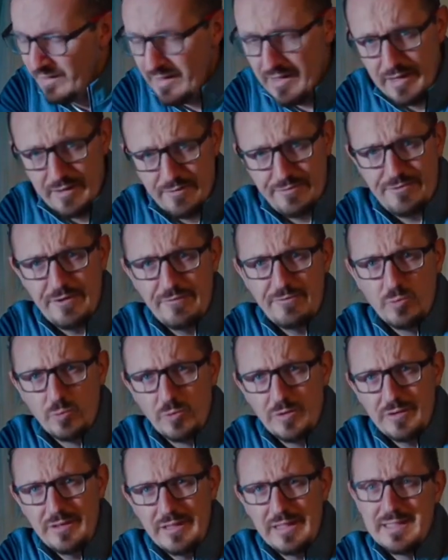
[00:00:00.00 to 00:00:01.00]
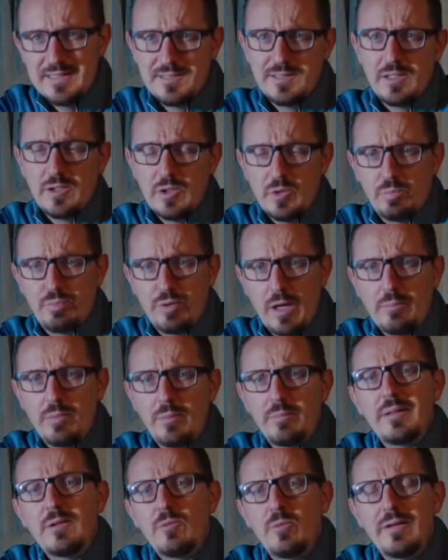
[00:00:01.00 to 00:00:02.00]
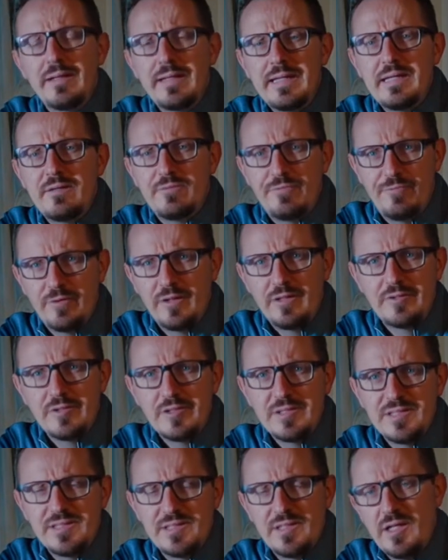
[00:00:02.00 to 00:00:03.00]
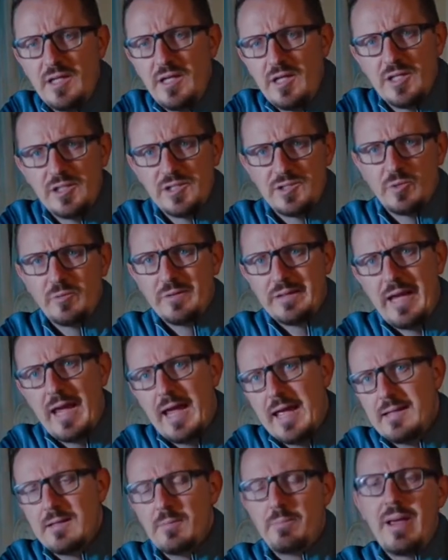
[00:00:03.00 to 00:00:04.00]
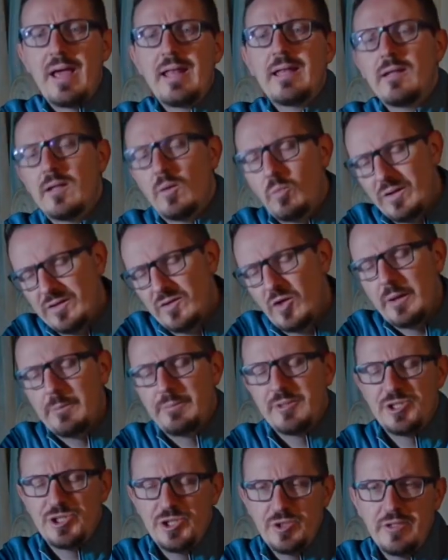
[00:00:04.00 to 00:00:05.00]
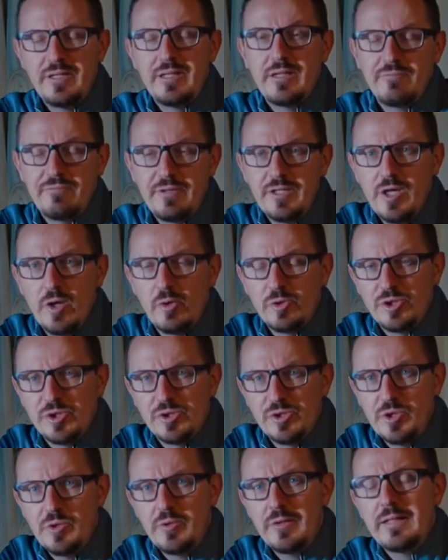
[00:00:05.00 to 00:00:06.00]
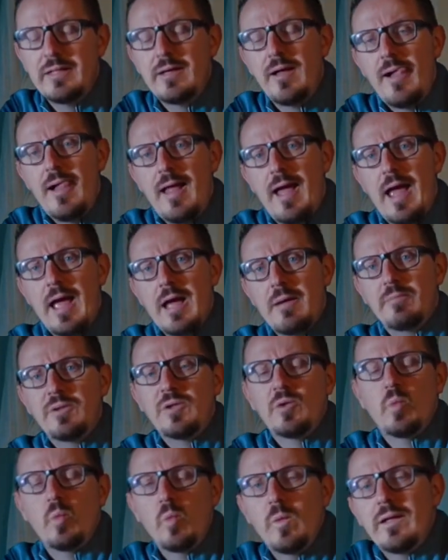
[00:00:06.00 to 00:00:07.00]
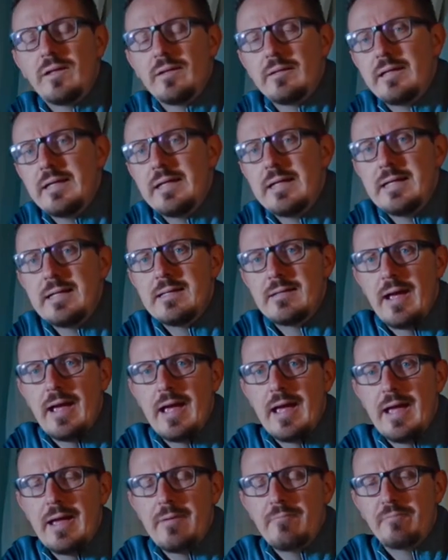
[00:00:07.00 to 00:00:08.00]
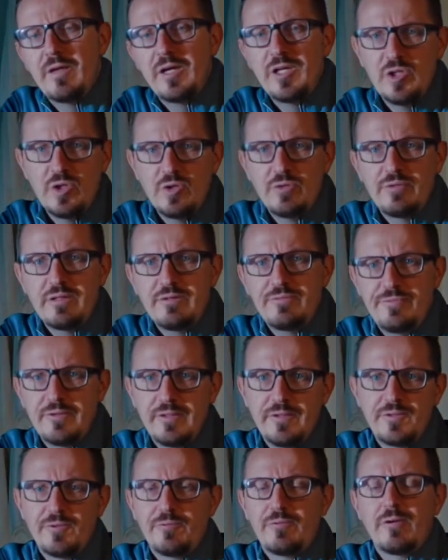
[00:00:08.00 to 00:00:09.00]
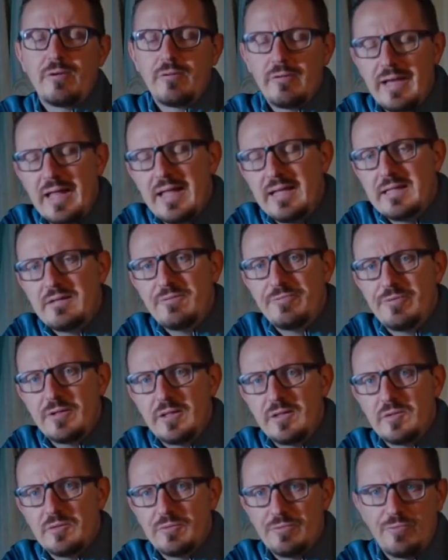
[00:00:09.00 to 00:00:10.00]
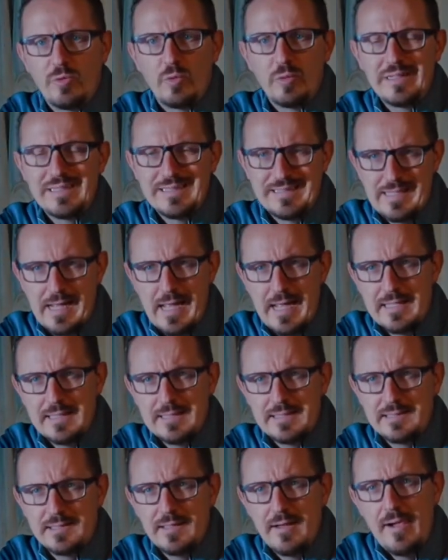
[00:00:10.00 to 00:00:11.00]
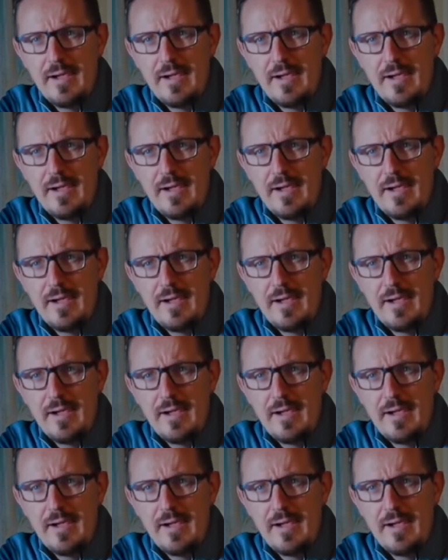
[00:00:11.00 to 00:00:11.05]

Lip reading: Fifth one is you probably will need filters. So again, depending on what type of shooting and videos you're doing, you will need a UV filter or an ND filter for this lens.